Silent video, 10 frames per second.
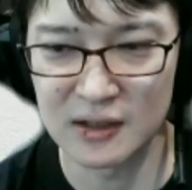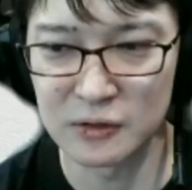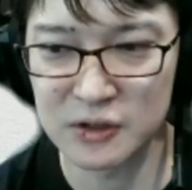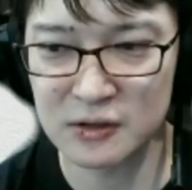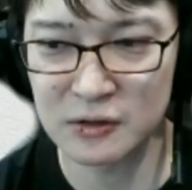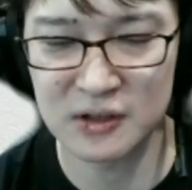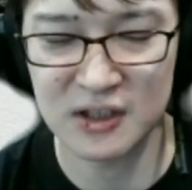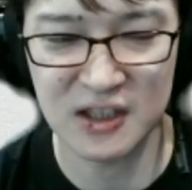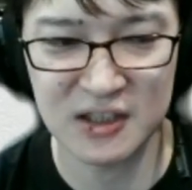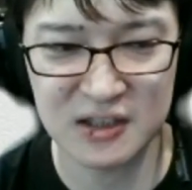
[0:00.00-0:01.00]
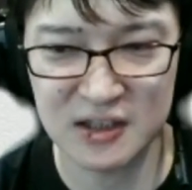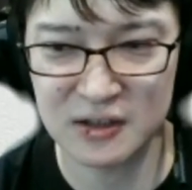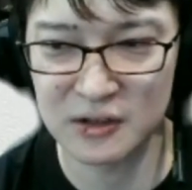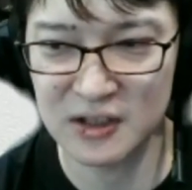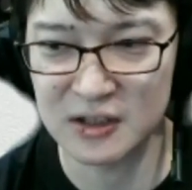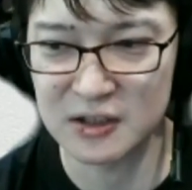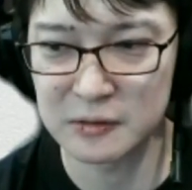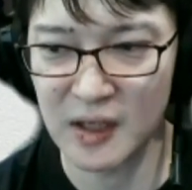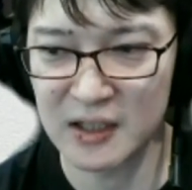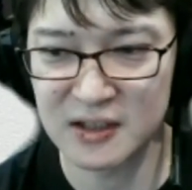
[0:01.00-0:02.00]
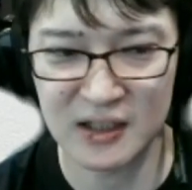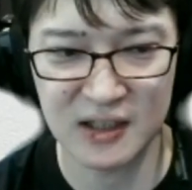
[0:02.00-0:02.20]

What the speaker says: but only added to